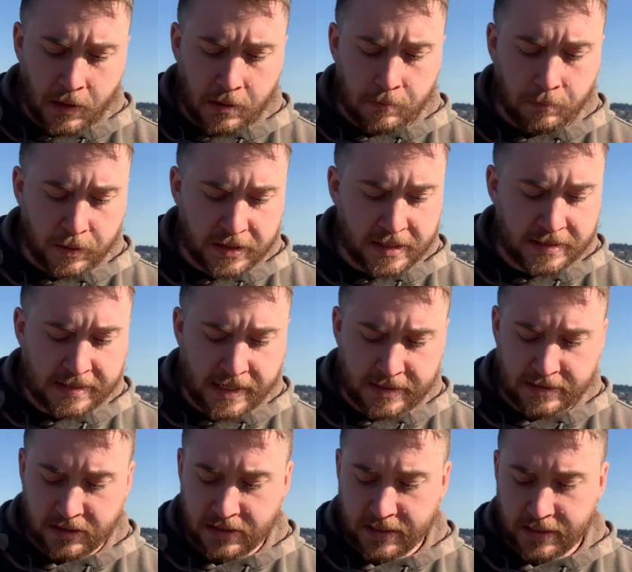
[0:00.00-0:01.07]
But this
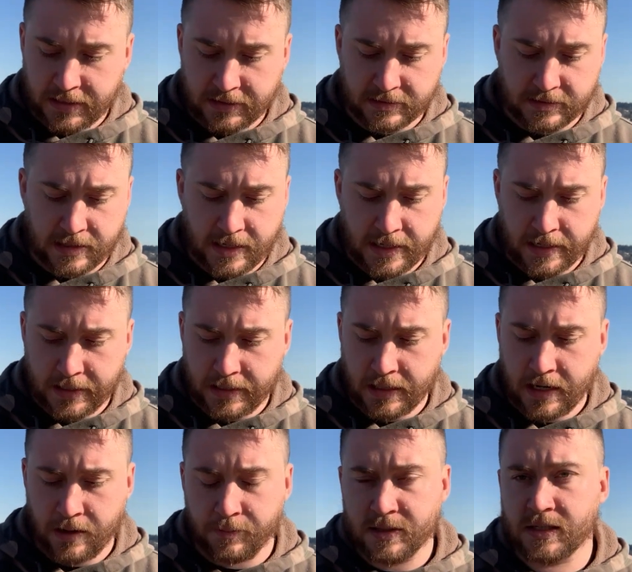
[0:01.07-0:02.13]
has things like,
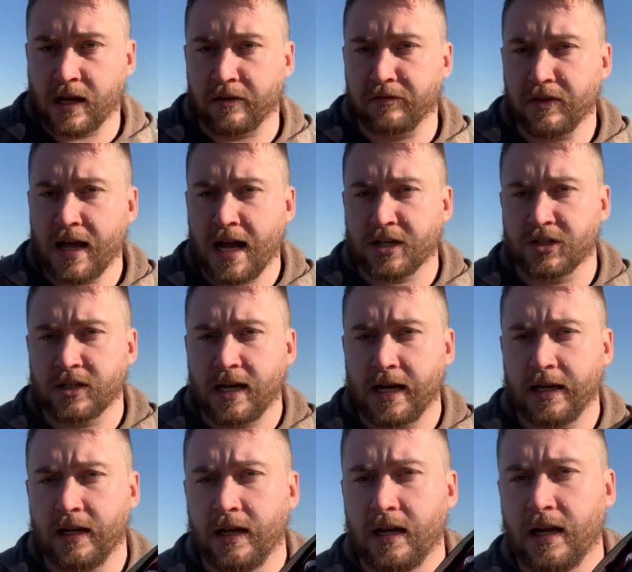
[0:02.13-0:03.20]
it's got a
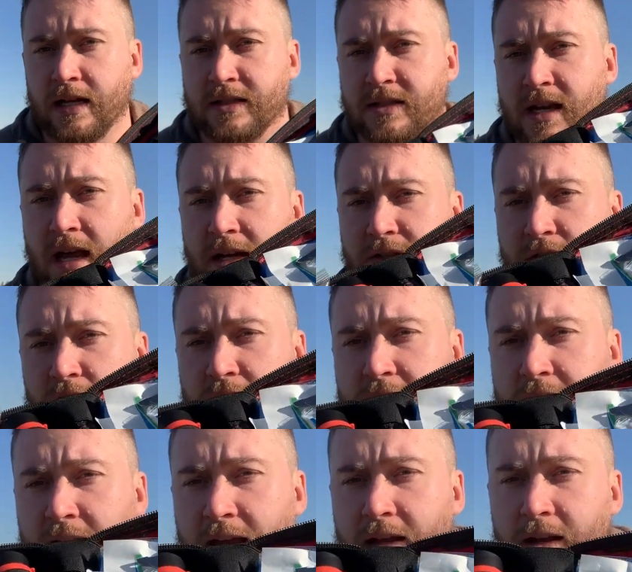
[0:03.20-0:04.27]
flashlight, it's got a
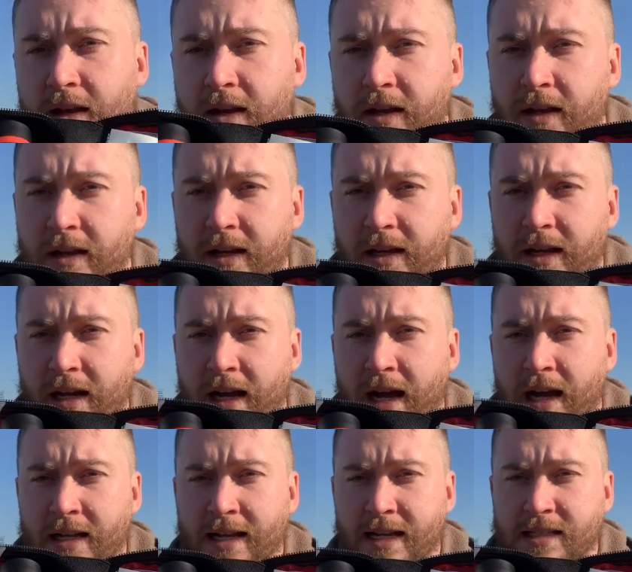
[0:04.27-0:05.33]
tourniquet,
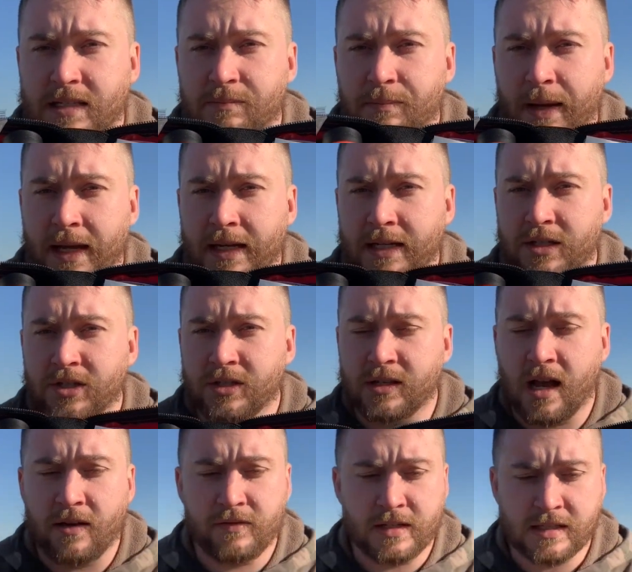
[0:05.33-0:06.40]
it has some bandages
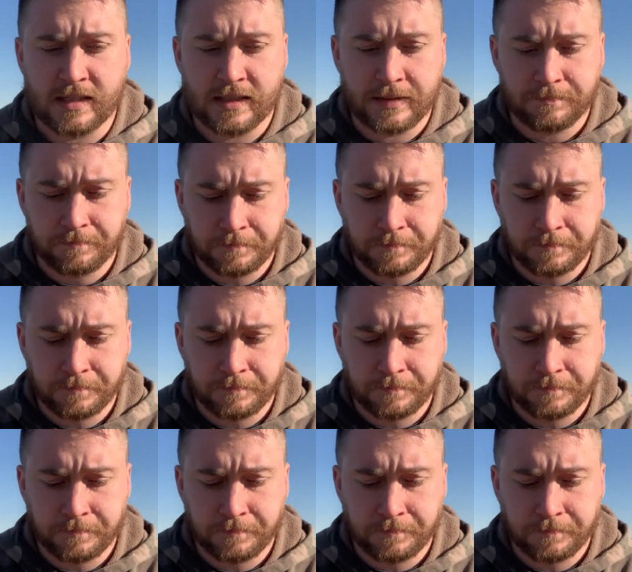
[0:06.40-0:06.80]
obviously,